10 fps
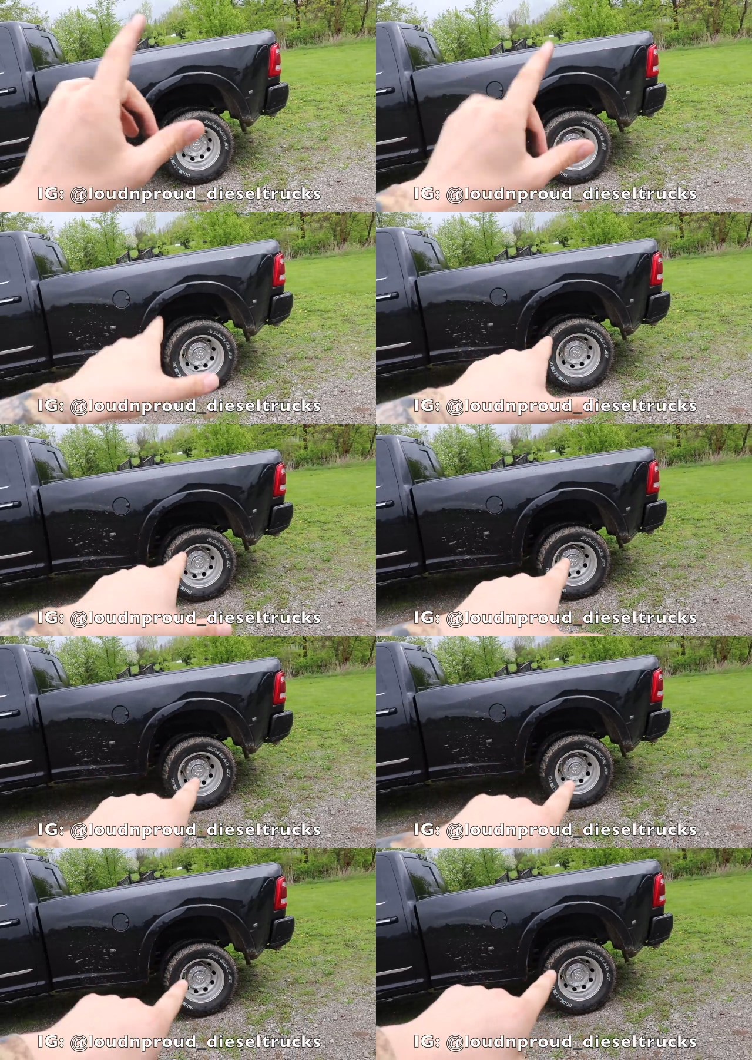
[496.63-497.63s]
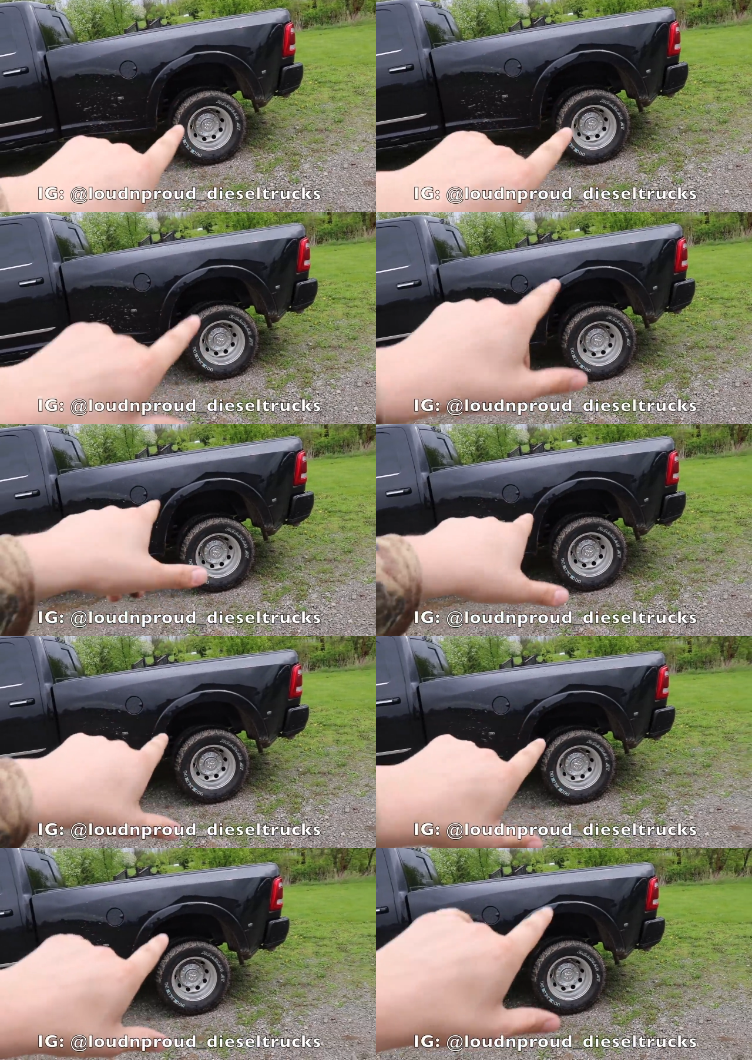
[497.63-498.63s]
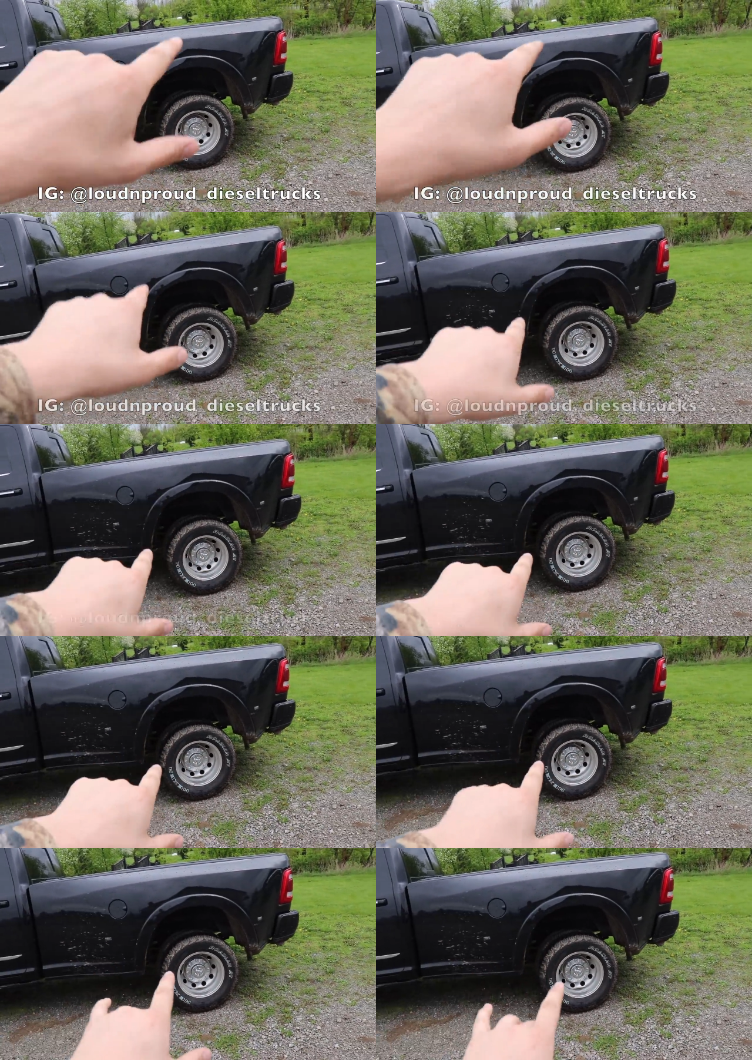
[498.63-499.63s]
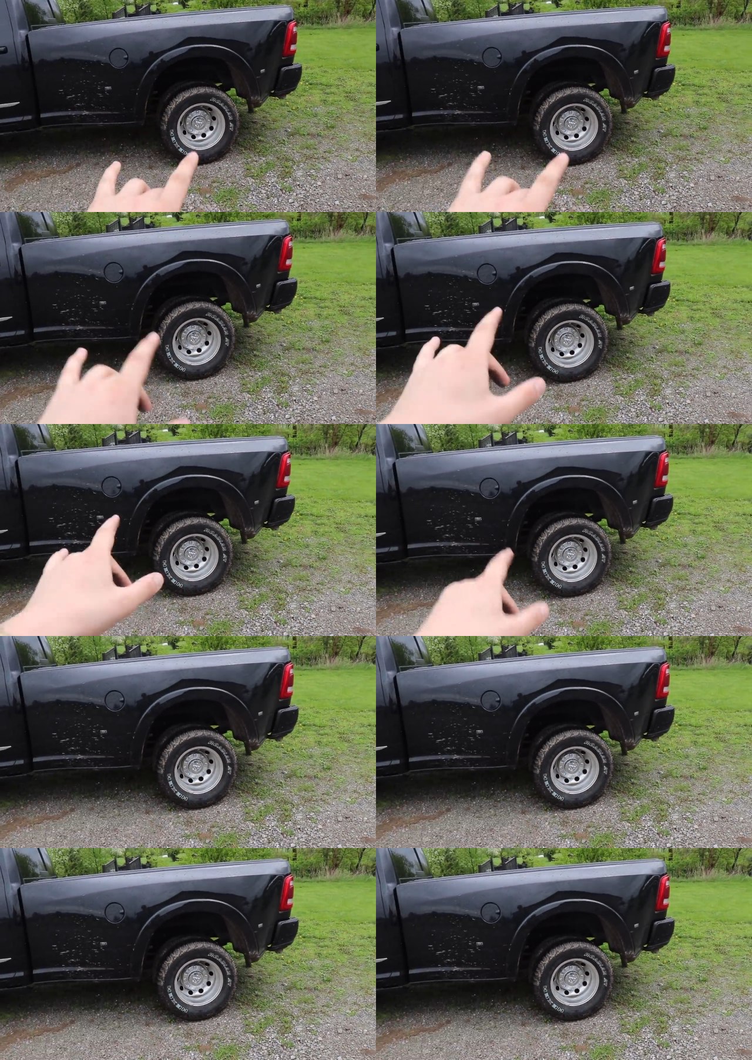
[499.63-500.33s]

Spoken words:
(no speaker visible)